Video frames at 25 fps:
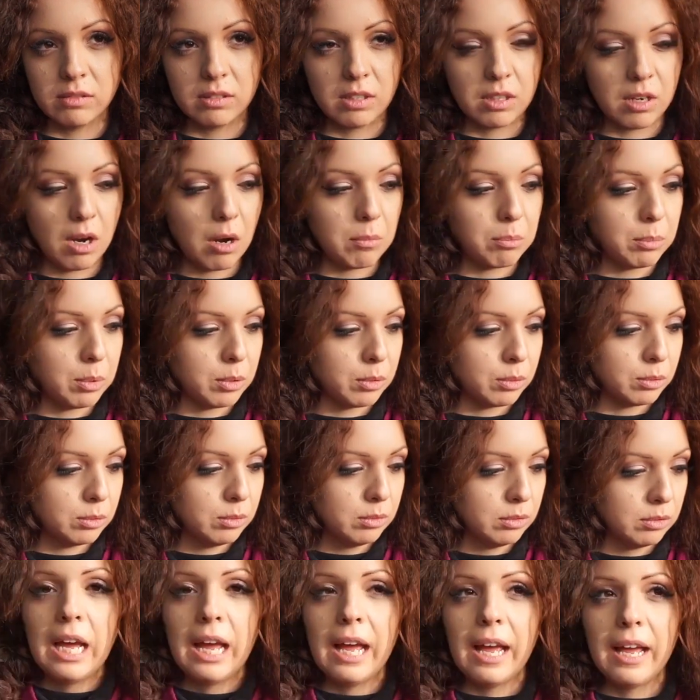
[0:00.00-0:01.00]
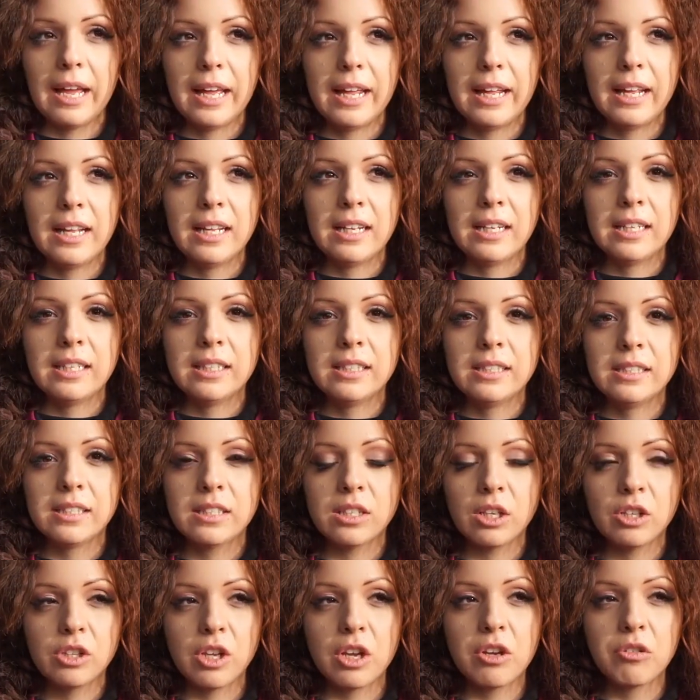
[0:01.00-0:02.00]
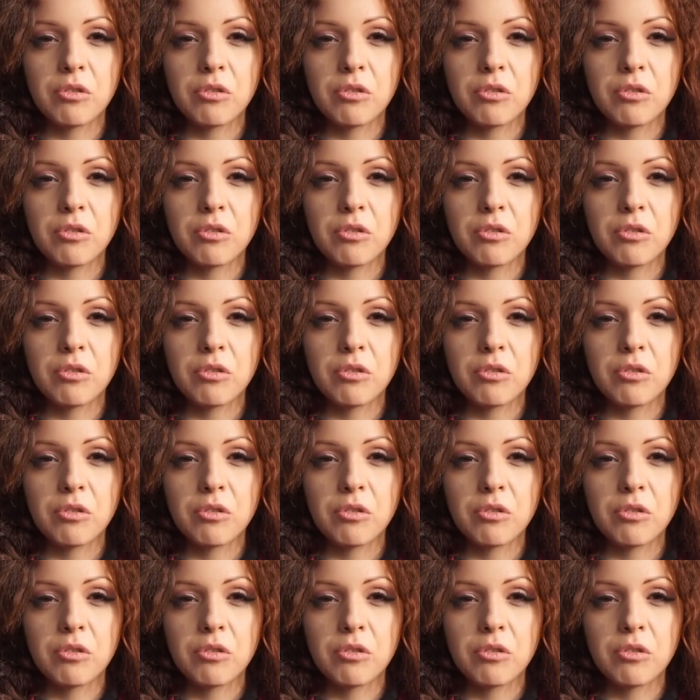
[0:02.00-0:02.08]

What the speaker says: couple, and they